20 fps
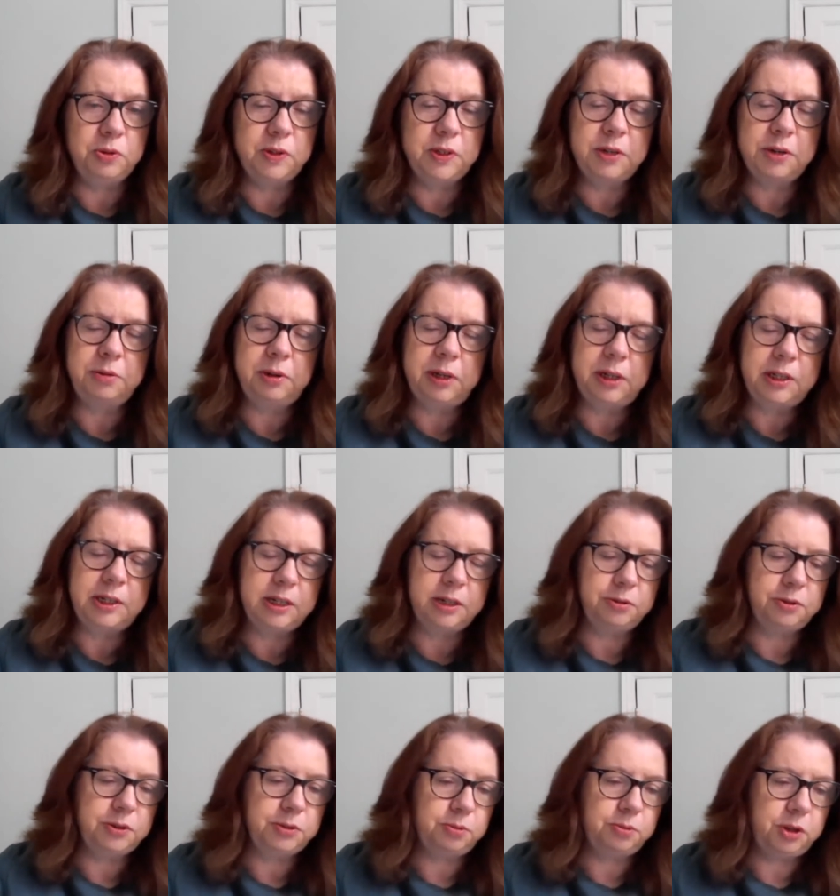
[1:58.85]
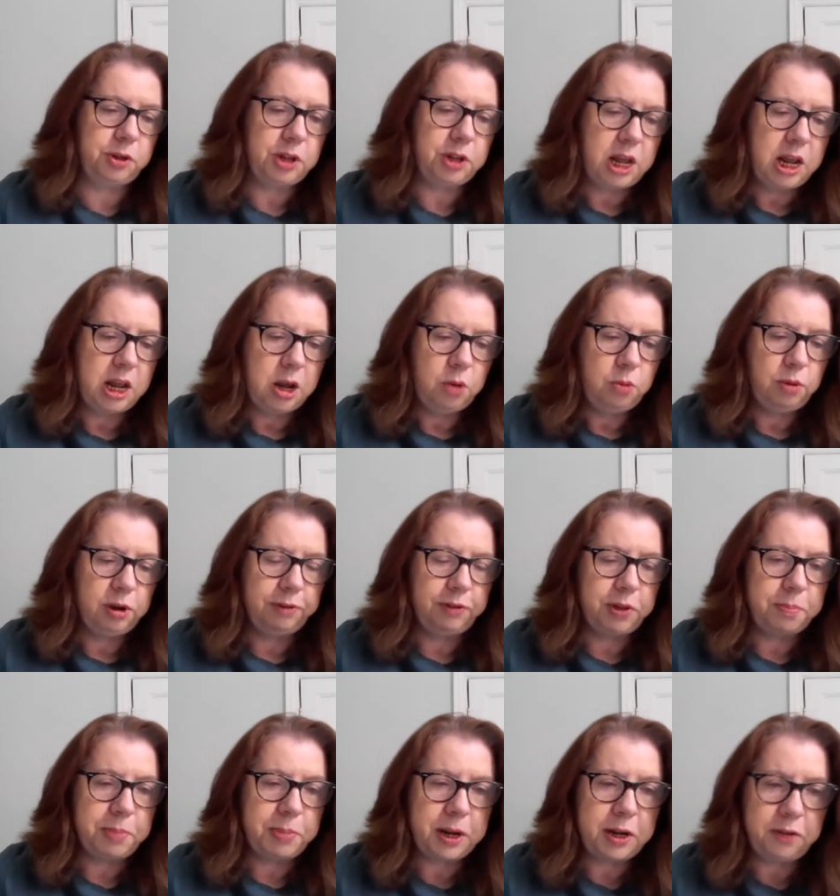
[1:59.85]
So it deals with
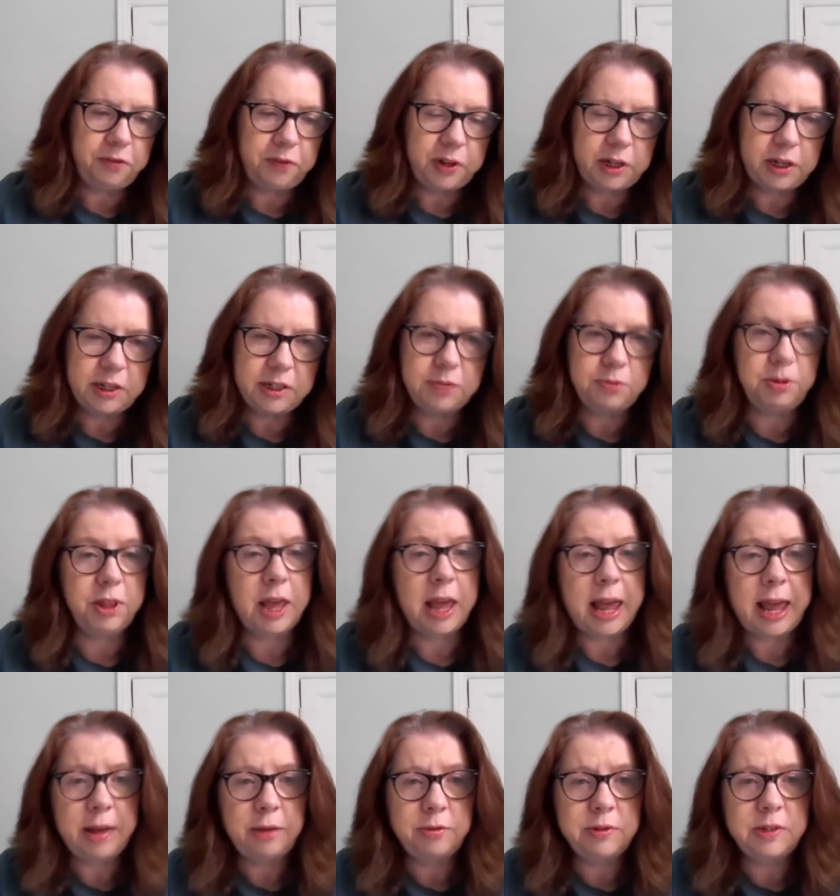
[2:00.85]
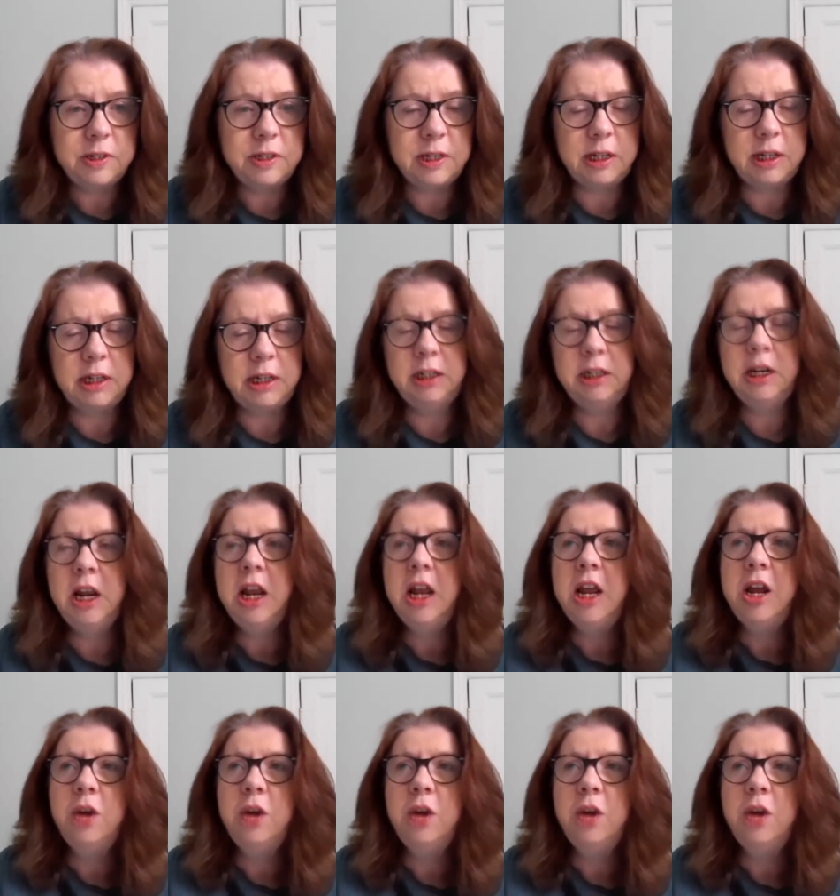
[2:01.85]
welfare benefits, with housing,